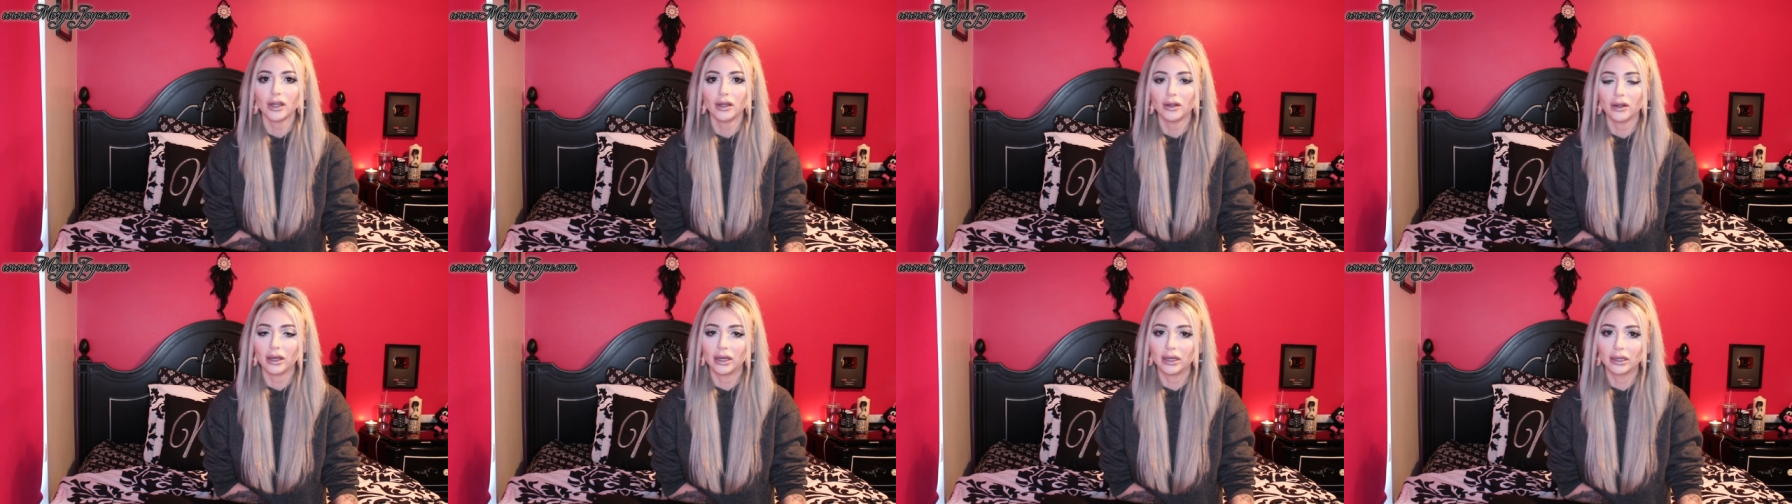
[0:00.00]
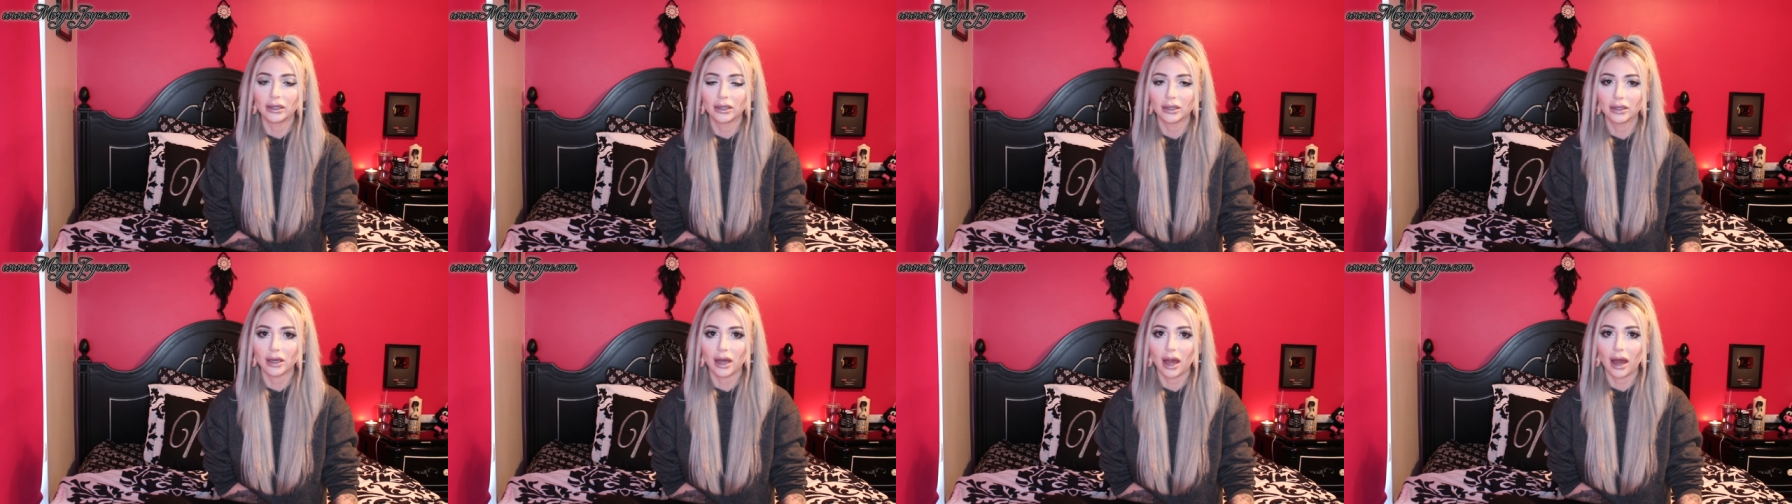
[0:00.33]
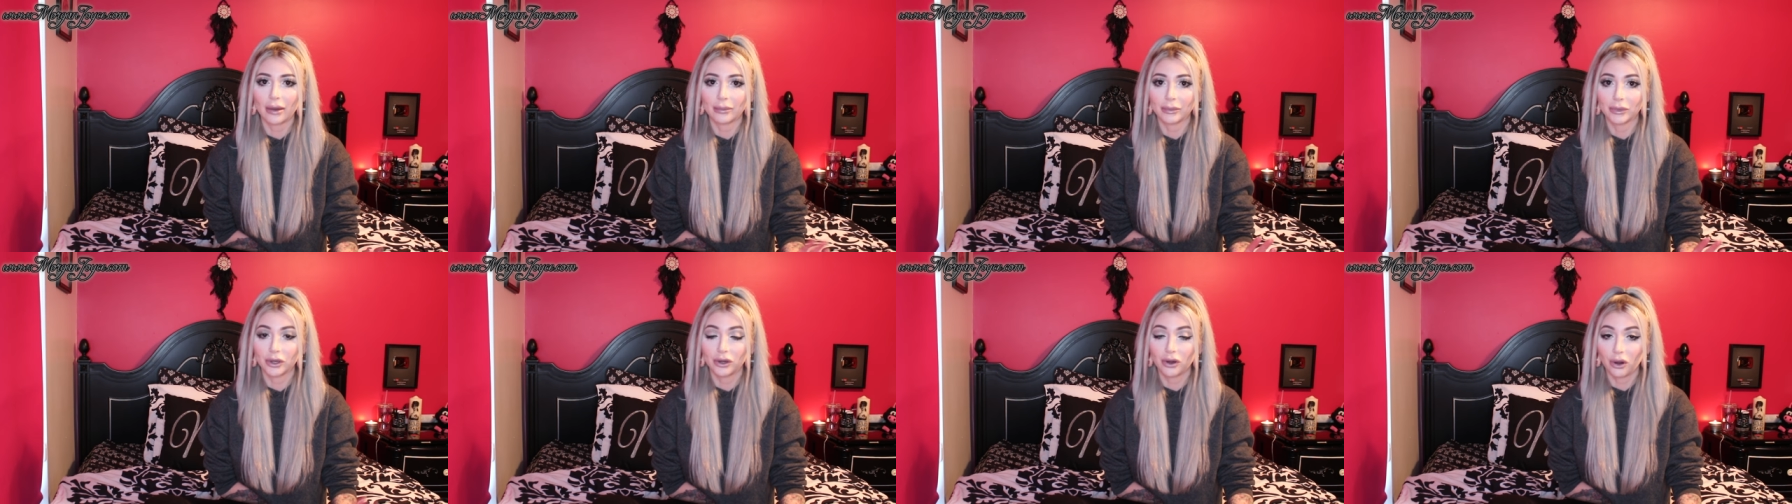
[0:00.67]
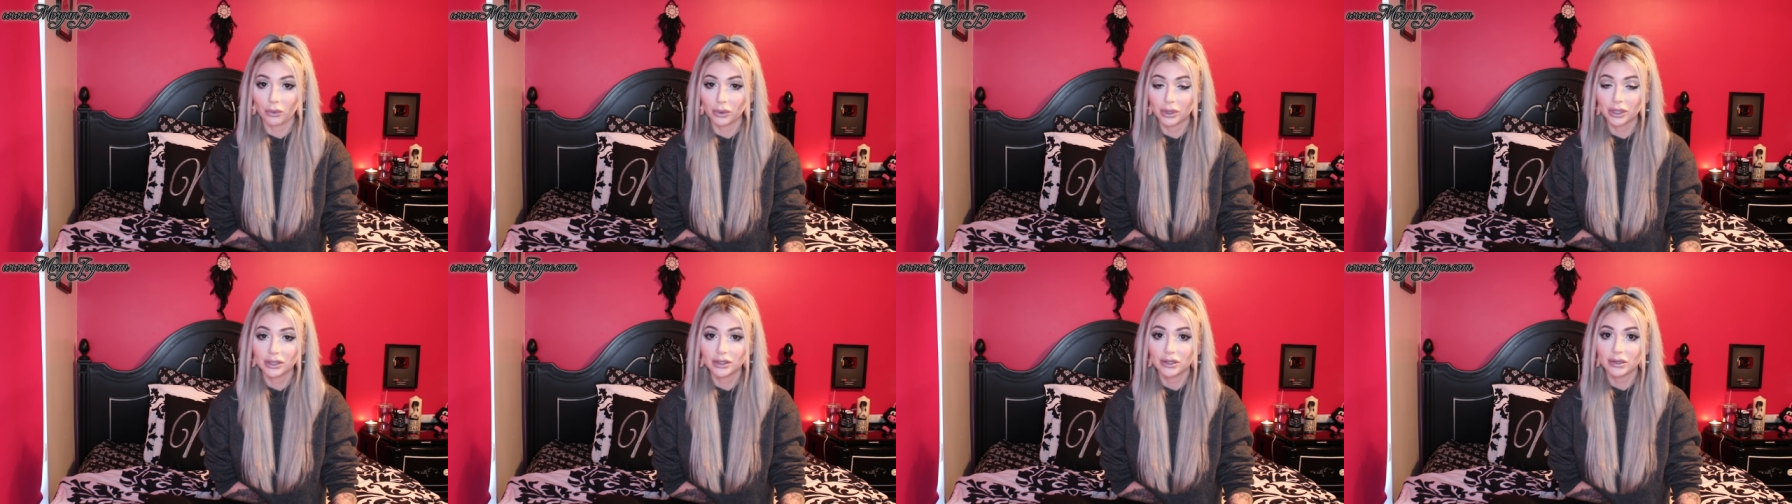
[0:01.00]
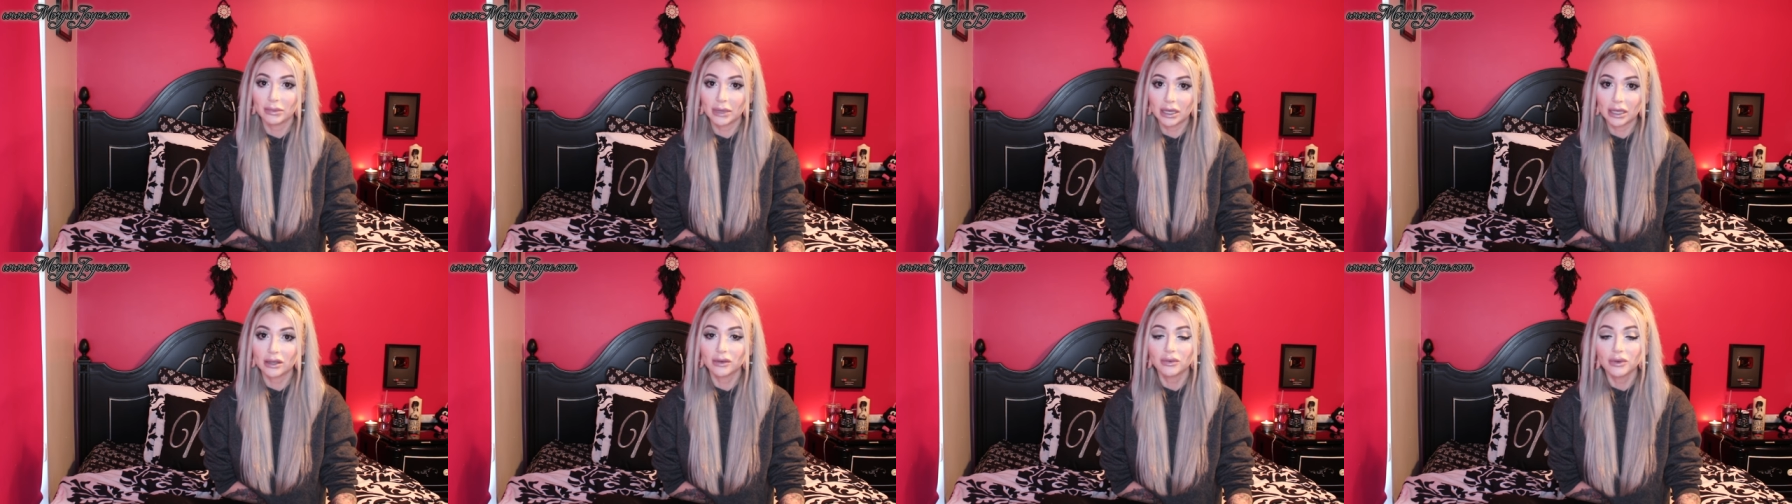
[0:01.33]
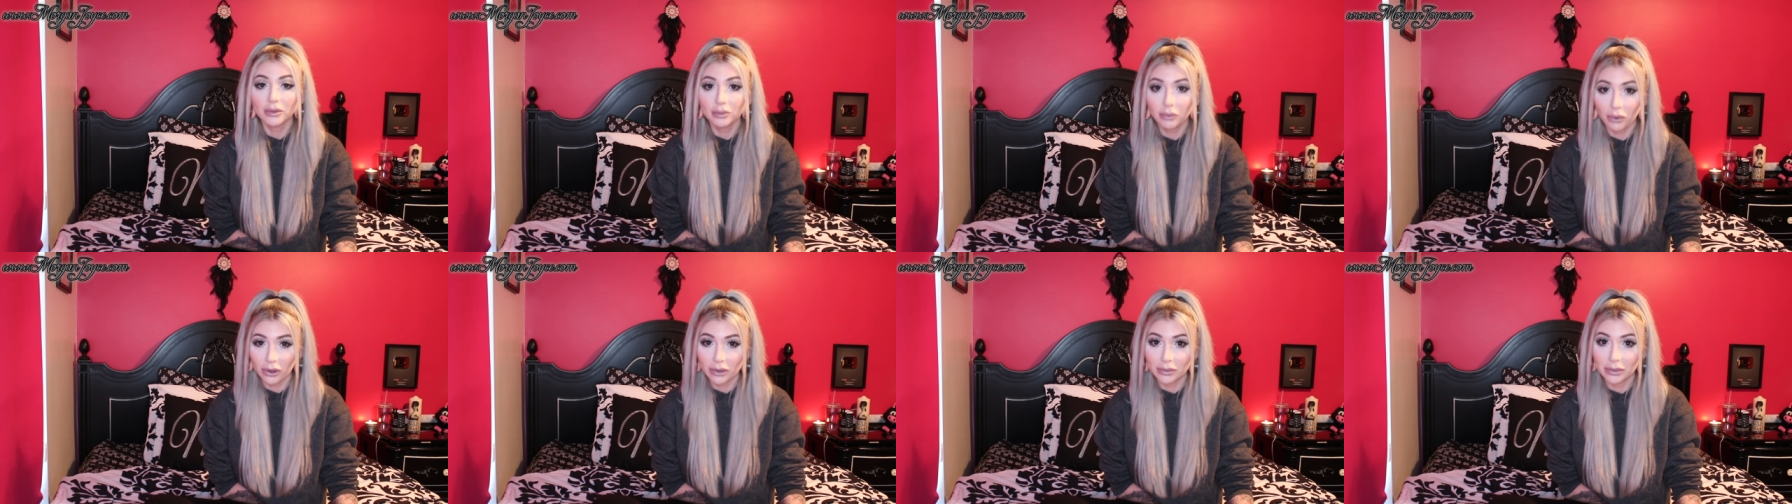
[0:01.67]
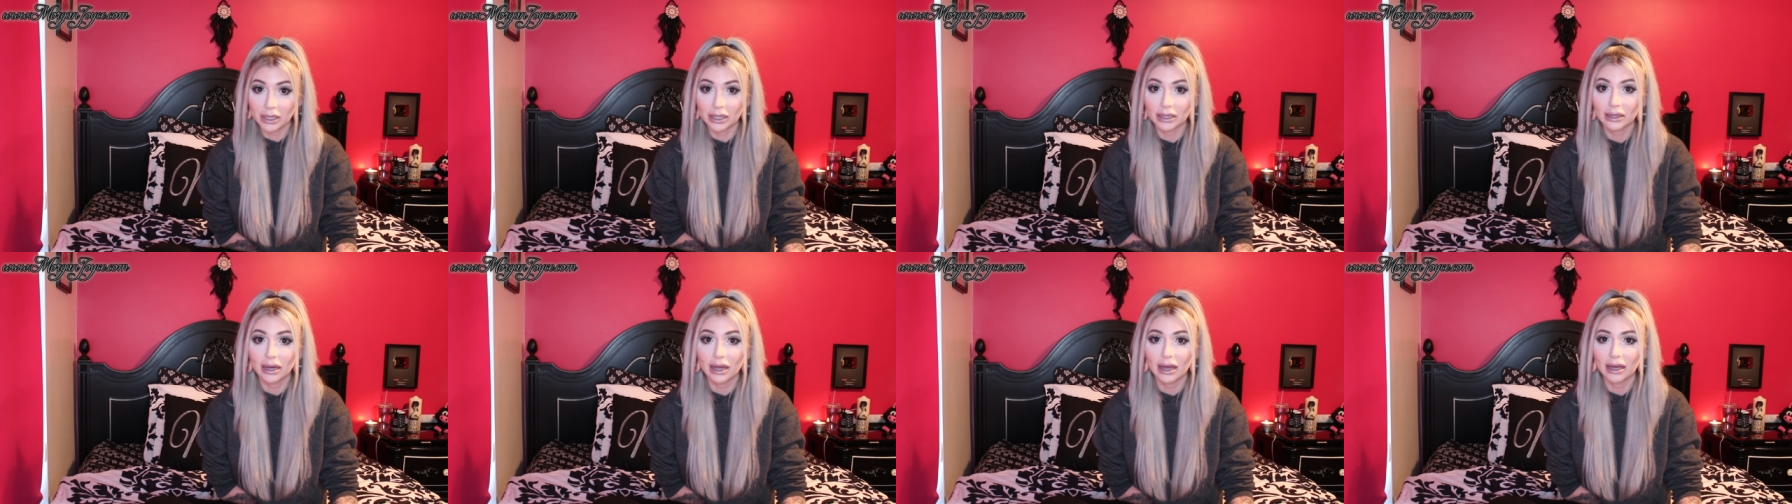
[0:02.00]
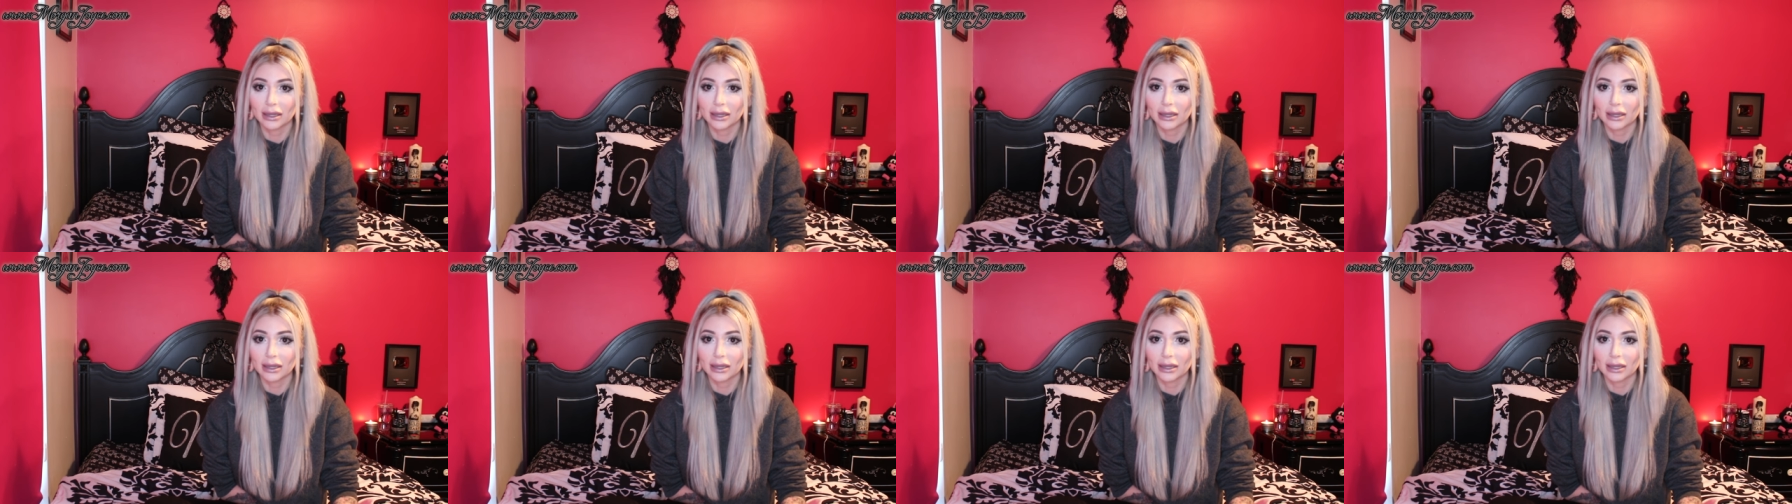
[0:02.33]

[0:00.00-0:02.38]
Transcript: like I'm going to make you an appointment